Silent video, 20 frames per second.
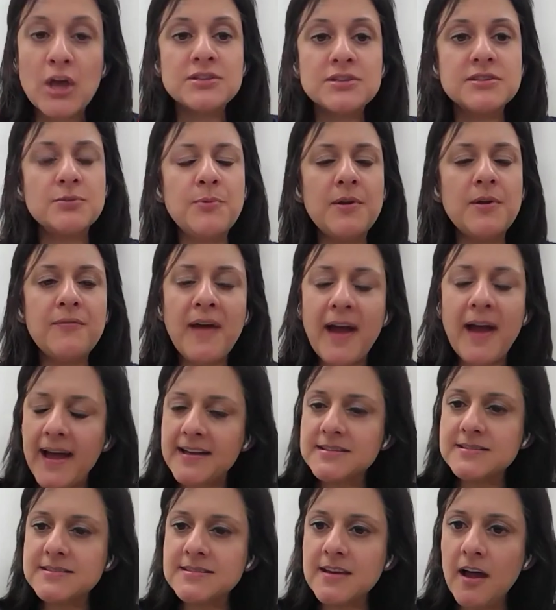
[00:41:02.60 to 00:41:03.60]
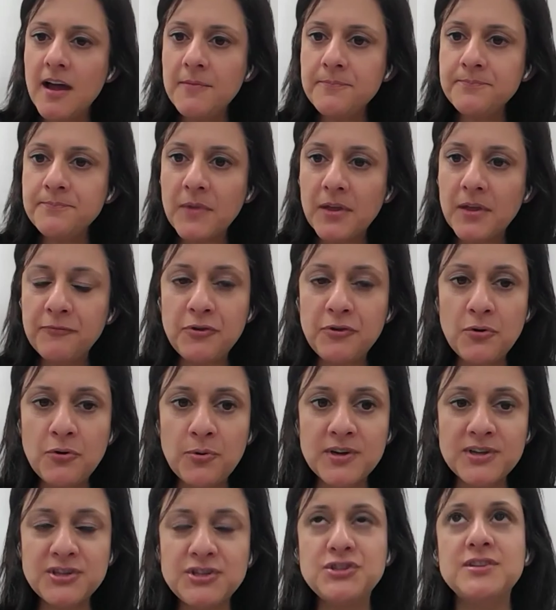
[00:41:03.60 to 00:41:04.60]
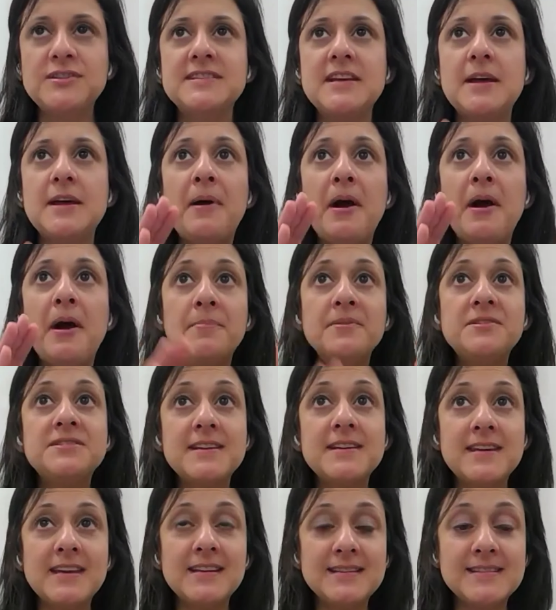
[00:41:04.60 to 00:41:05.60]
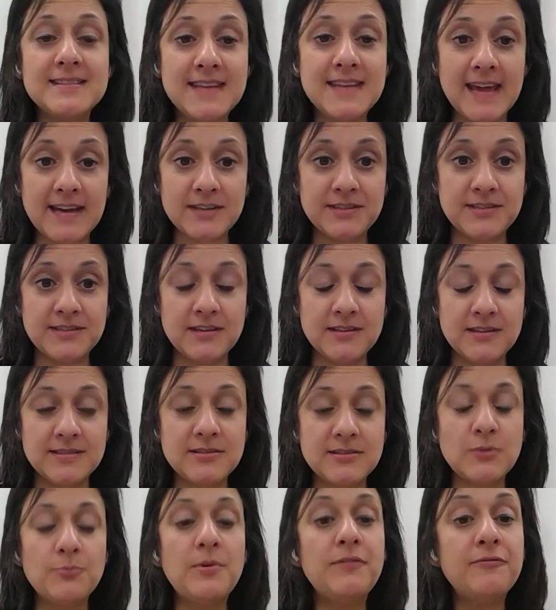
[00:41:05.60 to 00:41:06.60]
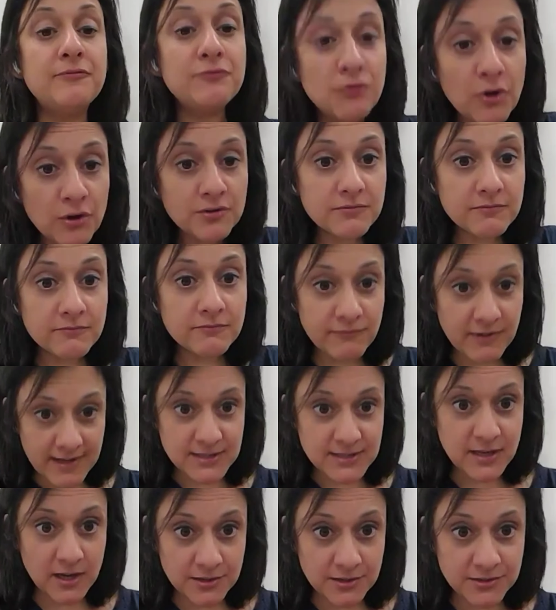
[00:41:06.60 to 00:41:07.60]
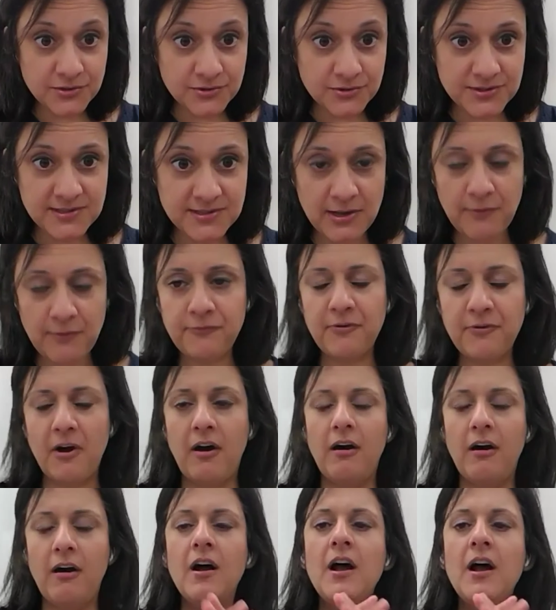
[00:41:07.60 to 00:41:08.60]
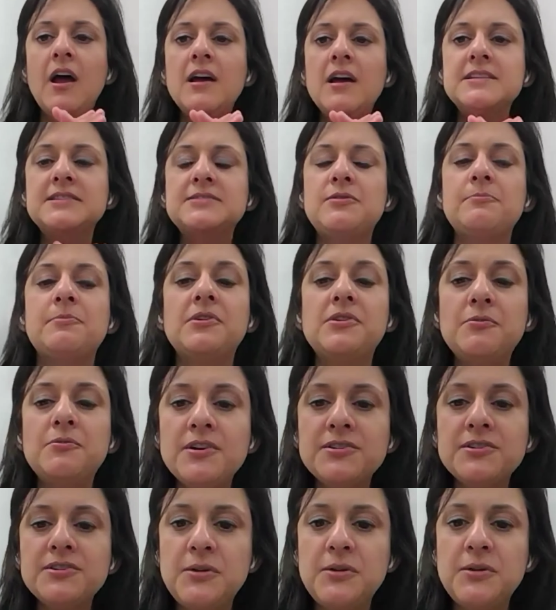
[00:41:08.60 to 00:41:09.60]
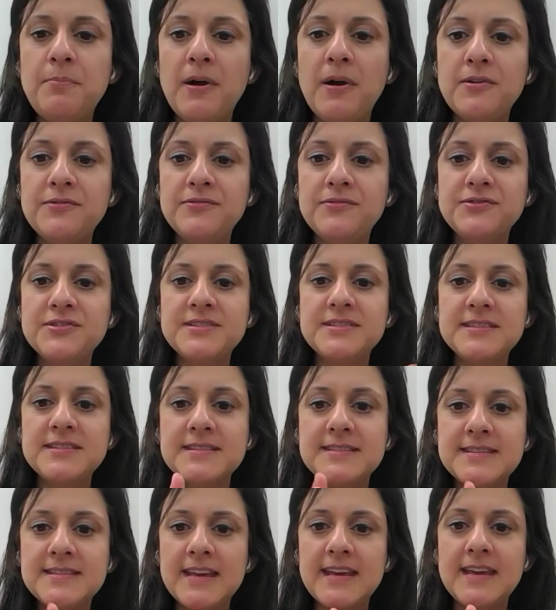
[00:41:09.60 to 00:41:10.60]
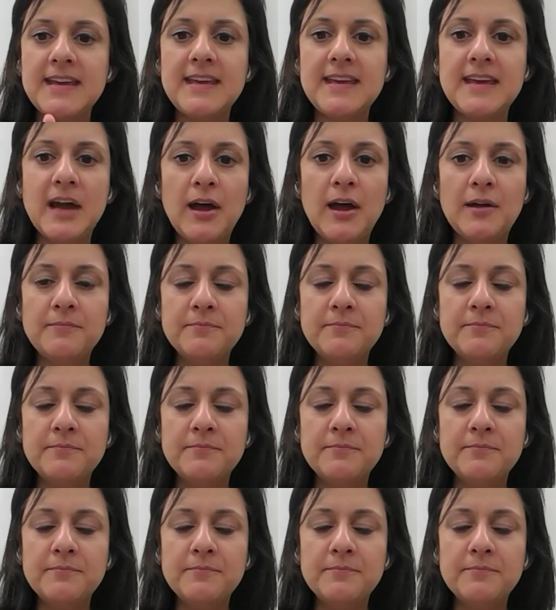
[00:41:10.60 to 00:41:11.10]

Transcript: So we've had a few questions about particular sectors that we've not really touched on so far. So I'm going to ask you both just to see